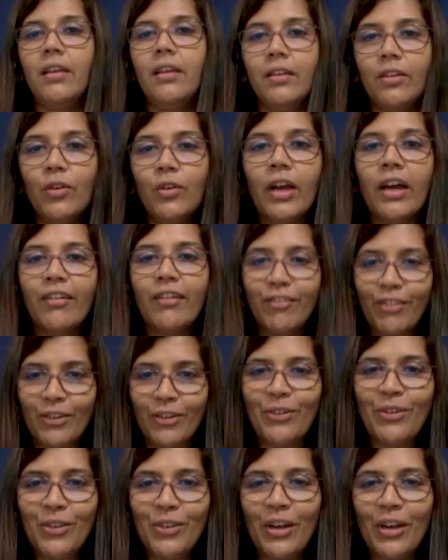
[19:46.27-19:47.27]
and you have,
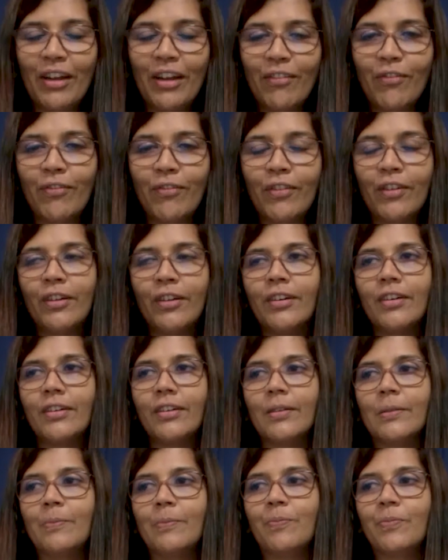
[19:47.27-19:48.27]

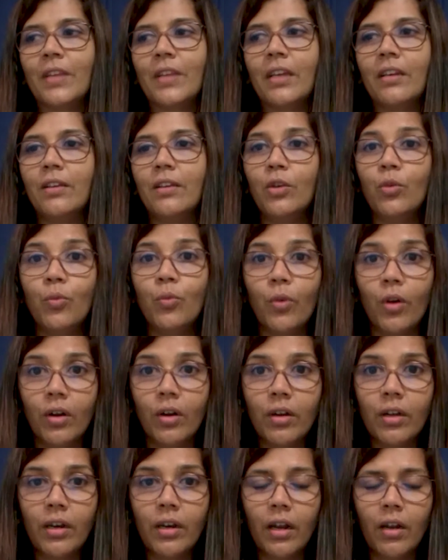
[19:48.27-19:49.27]
and you
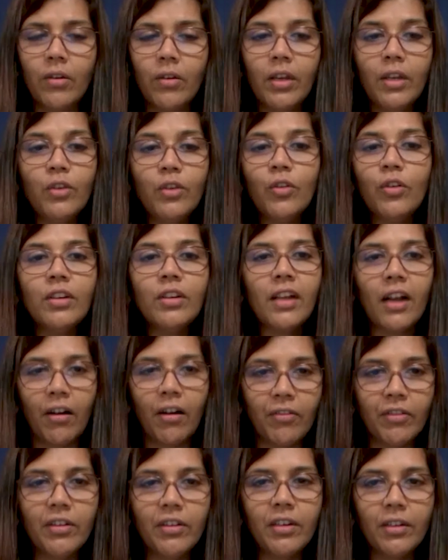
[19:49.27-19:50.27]
walk around and you don't
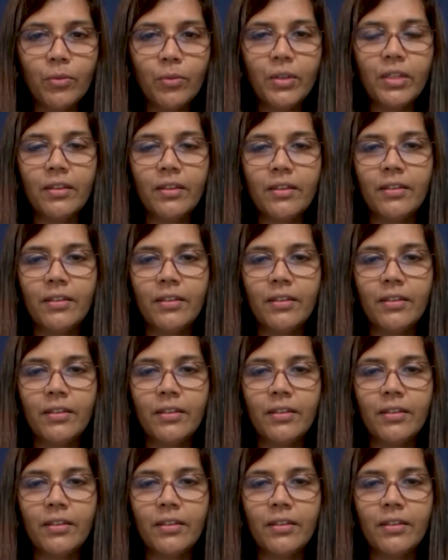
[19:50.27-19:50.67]
cover it with,